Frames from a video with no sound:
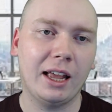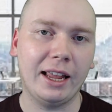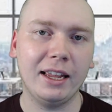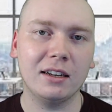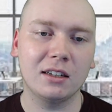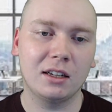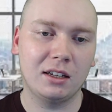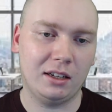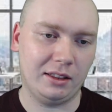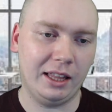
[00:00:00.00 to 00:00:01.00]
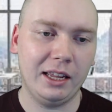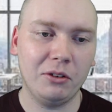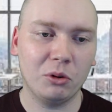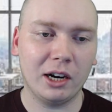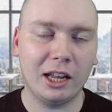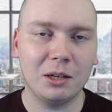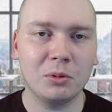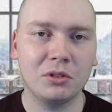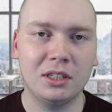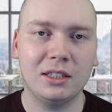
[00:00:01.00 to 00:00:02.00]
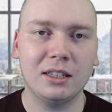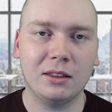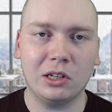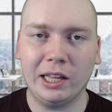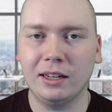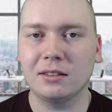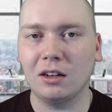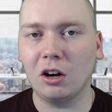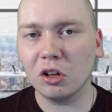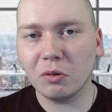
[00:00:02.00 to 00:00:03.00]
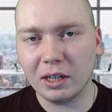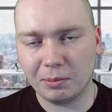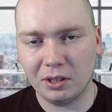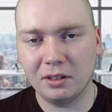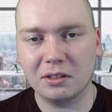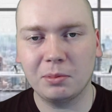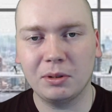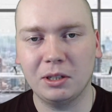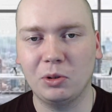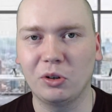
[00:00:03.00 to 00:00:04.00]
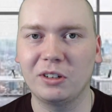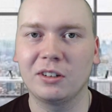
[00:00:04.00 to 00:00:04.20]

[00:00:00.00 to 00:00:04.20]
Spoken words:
And they were able to get their case all the way up to the Supreme Court.